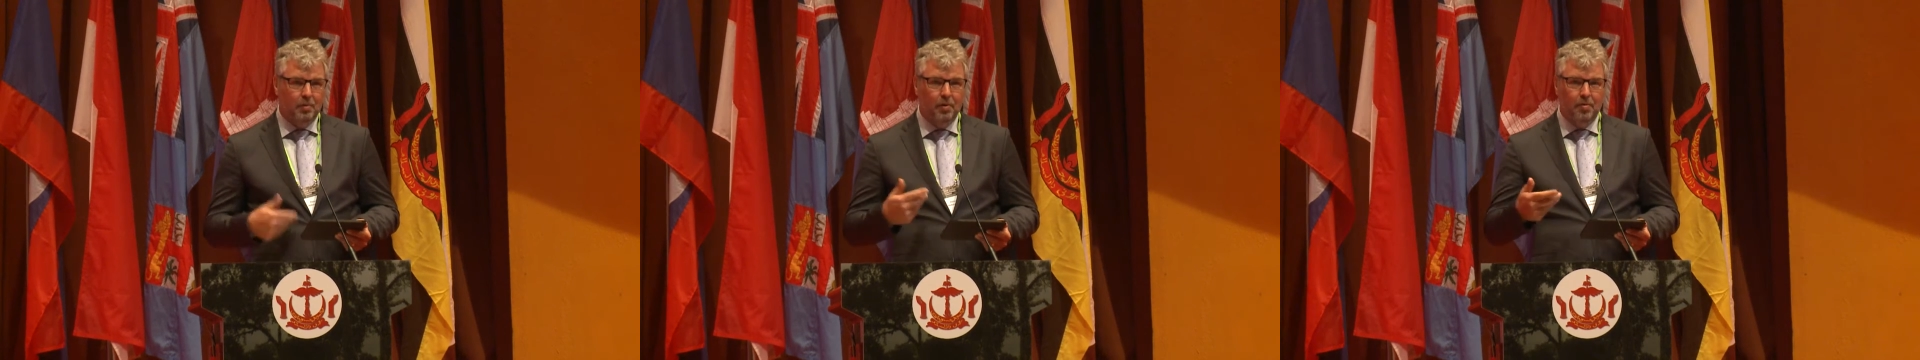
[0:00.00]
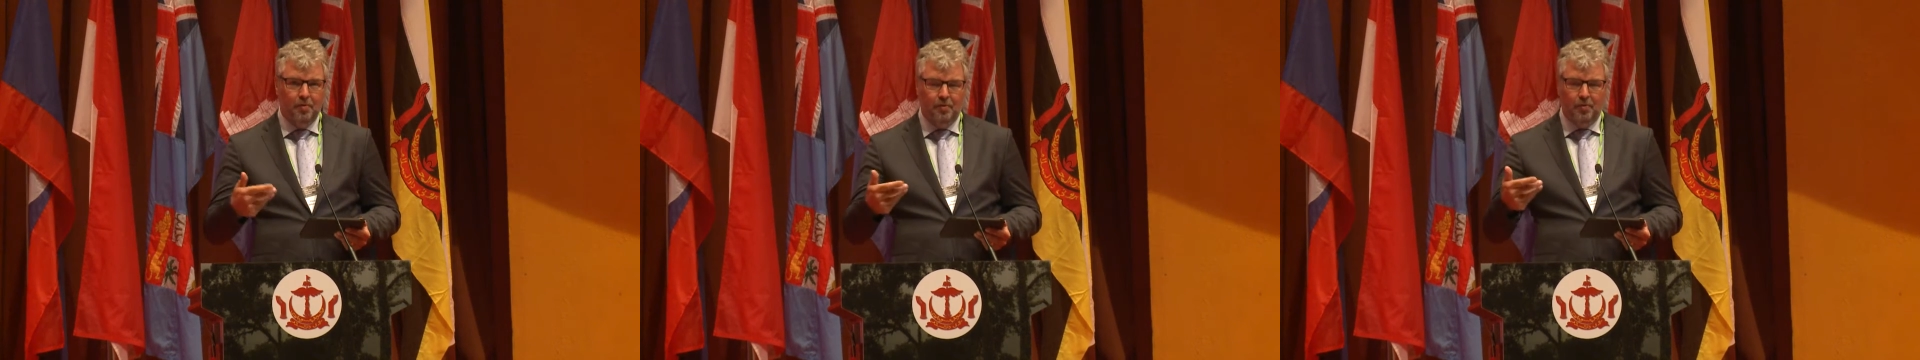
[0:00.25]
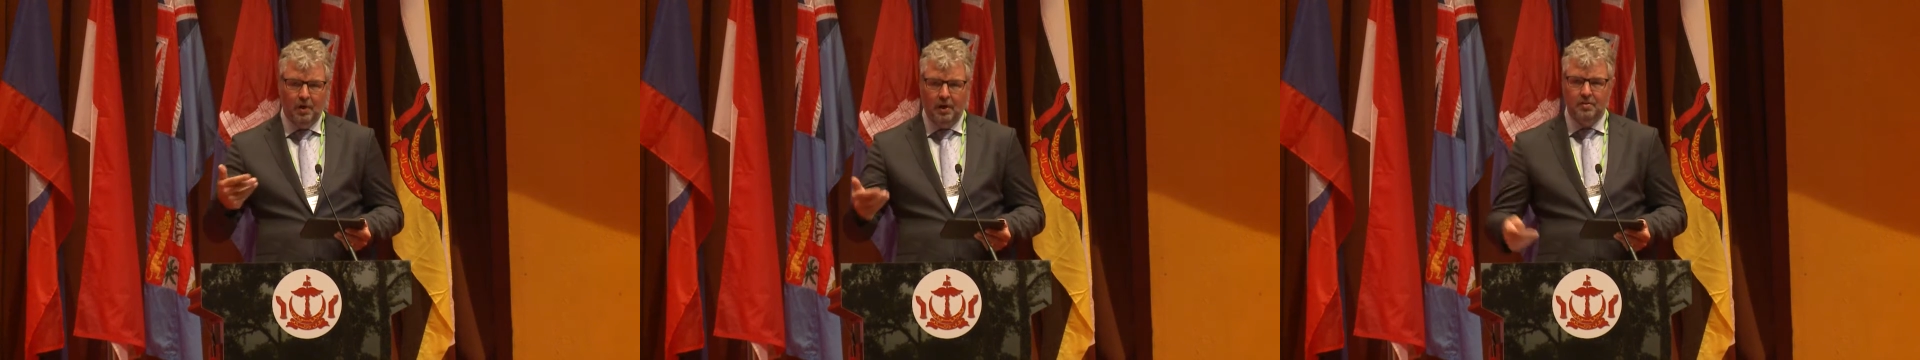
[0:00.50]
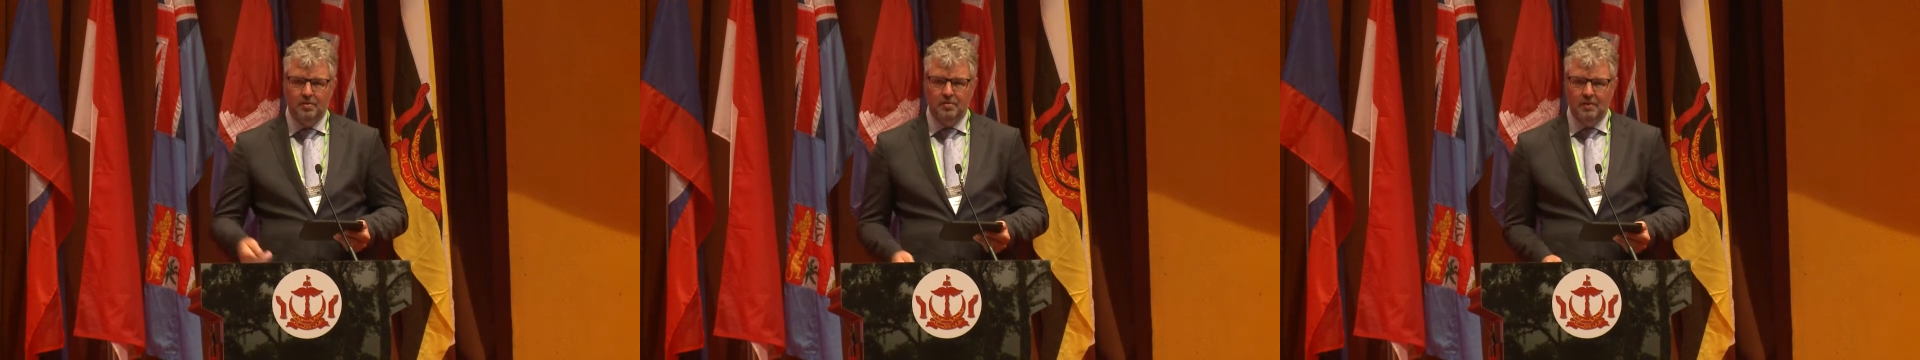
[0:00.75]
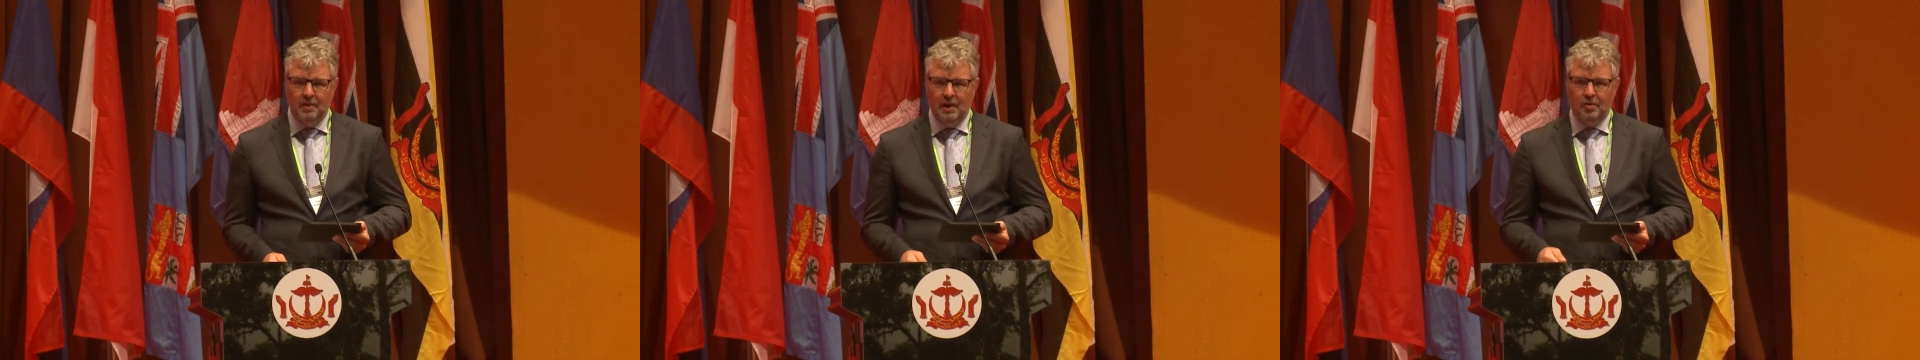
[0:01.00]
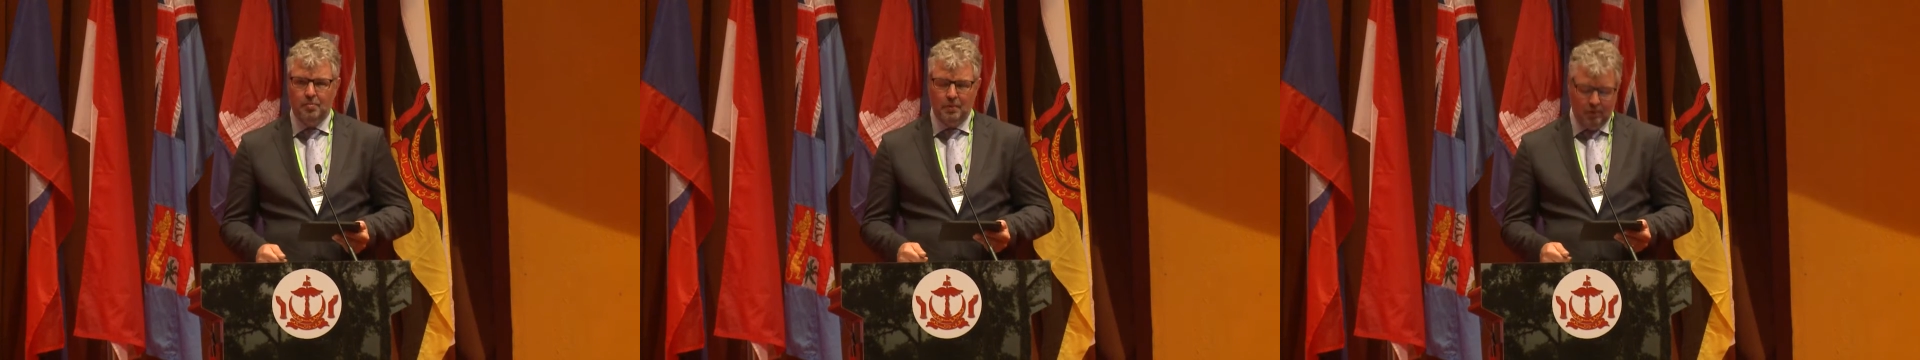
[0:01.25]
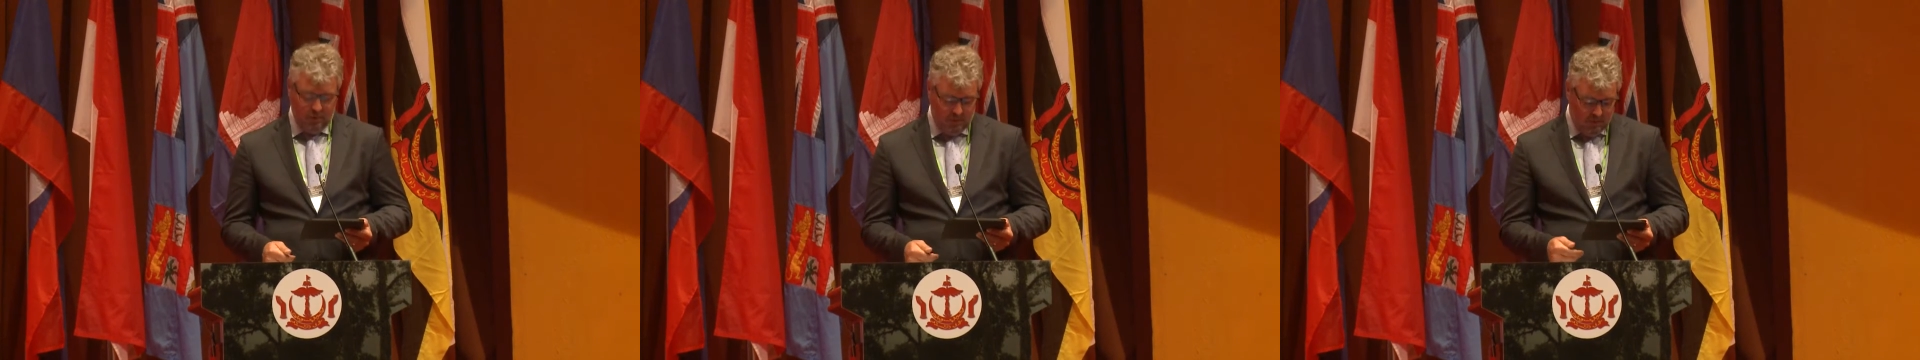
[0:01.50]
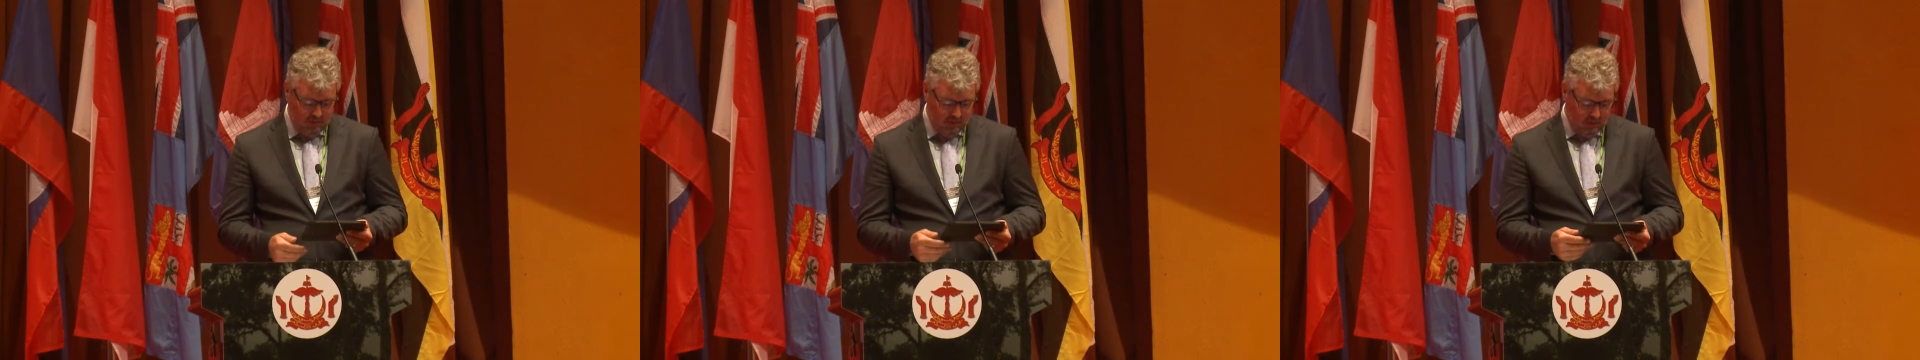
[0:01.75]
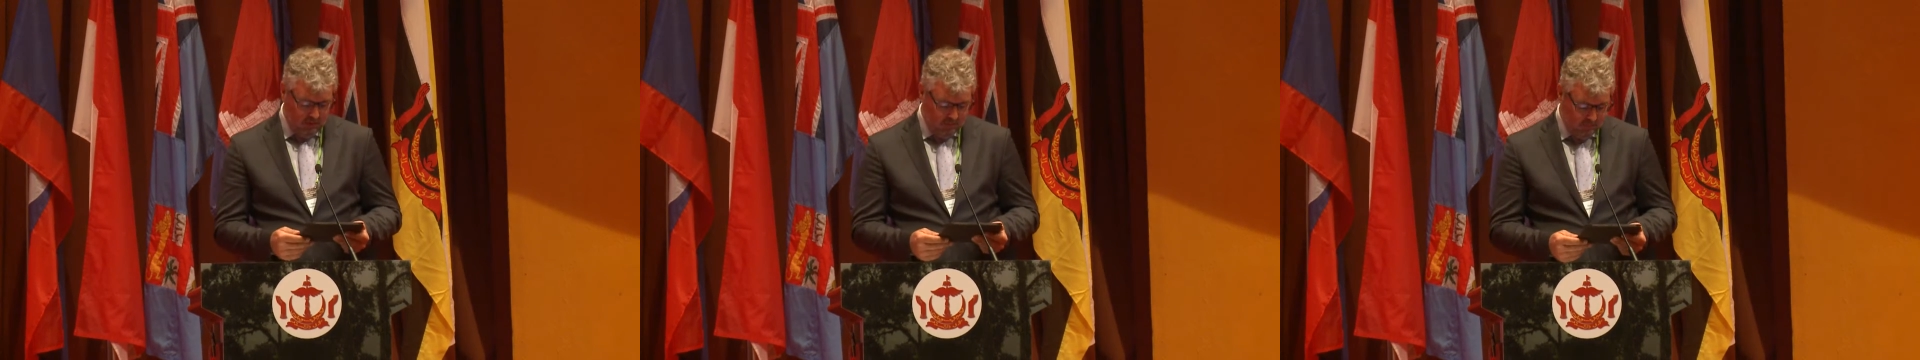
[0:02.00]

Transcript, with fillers: both for us in the expert community,